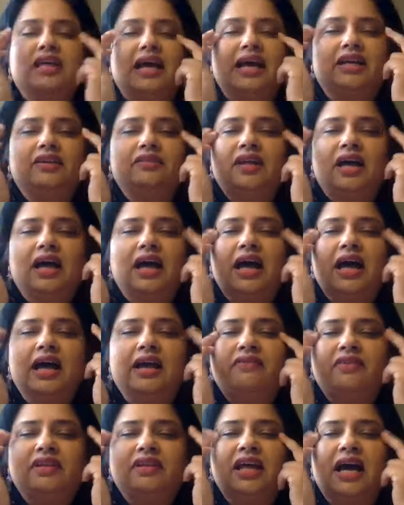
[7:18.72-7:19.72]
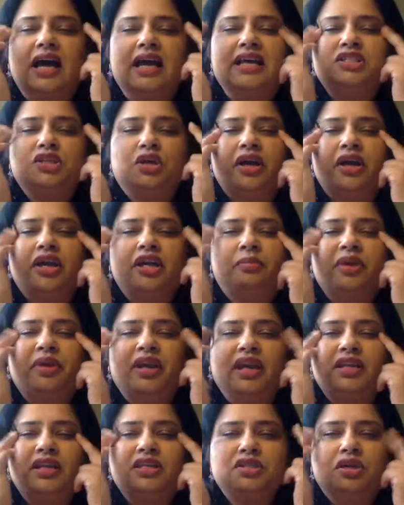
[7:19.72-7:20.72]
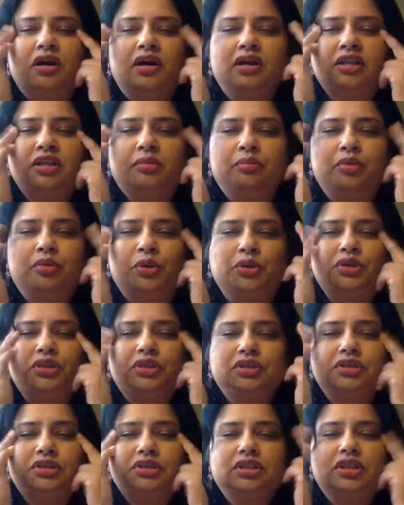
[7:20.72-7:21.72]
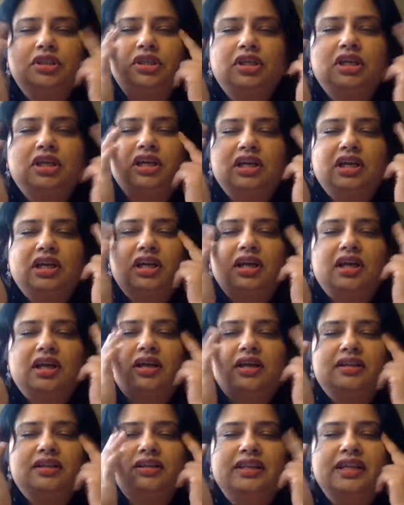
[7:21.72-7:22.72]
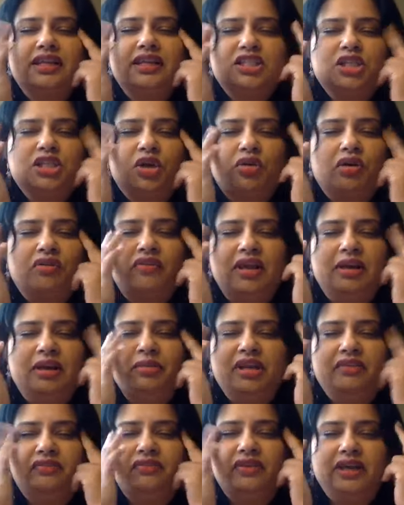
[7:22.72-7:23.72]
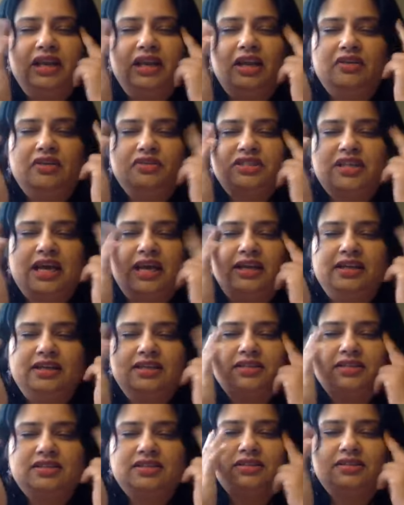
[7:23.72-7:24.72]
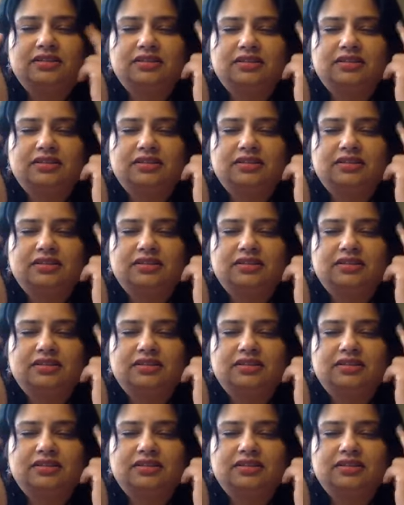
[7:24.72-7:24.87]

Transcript: of the eye where the eye socket begins on the bone. This overwhelming feeling of sadness.